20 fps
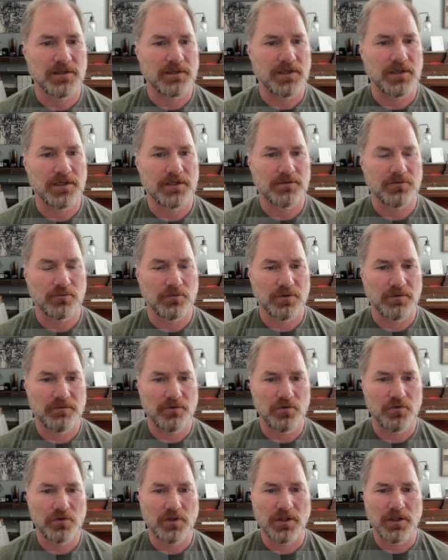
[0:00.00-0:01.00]
hit
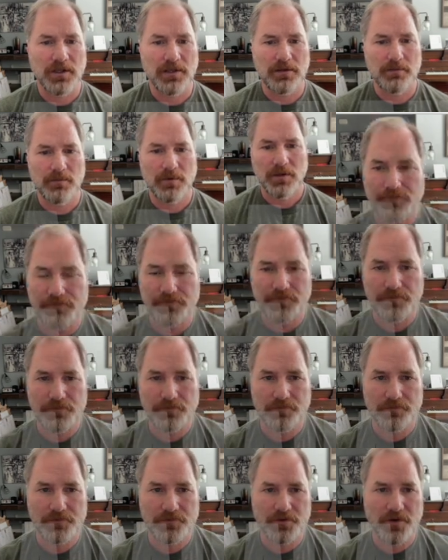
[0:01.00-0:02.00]
review claim.
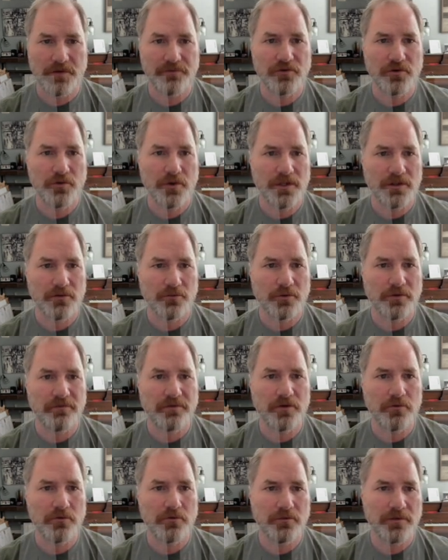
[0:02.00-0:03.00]
So after you hit the
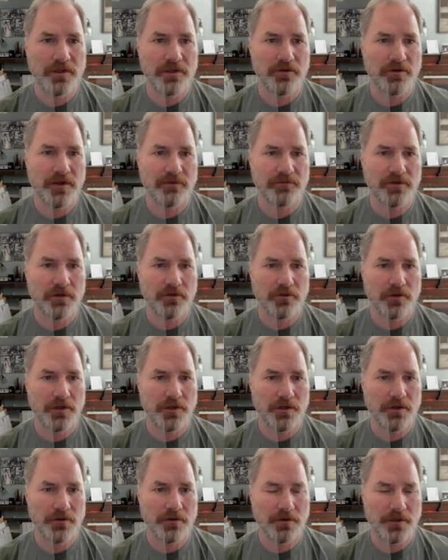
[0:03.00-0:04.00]
review, then you have to go in
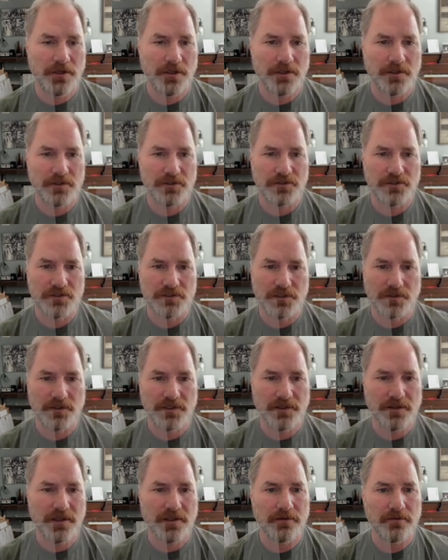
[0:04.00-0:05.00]
here and just
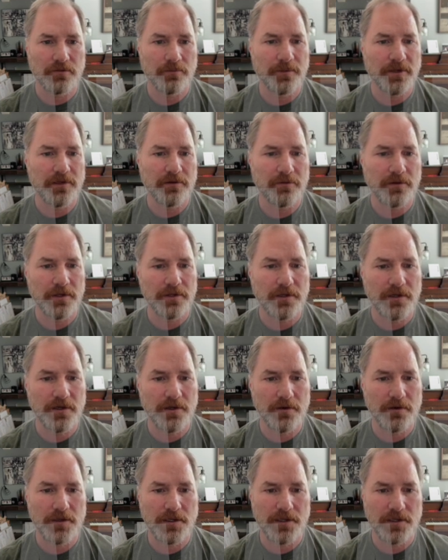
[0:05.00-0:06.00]
click that little button right
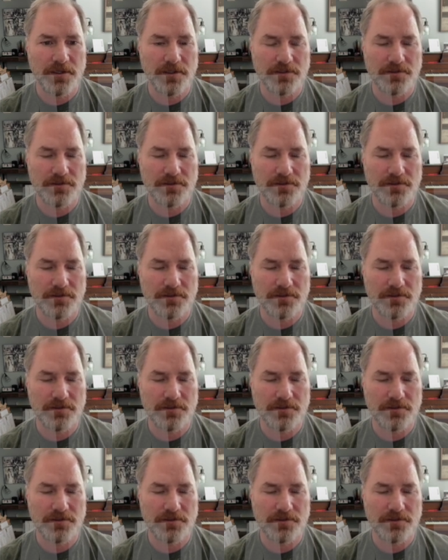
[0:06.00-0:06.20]
there and hit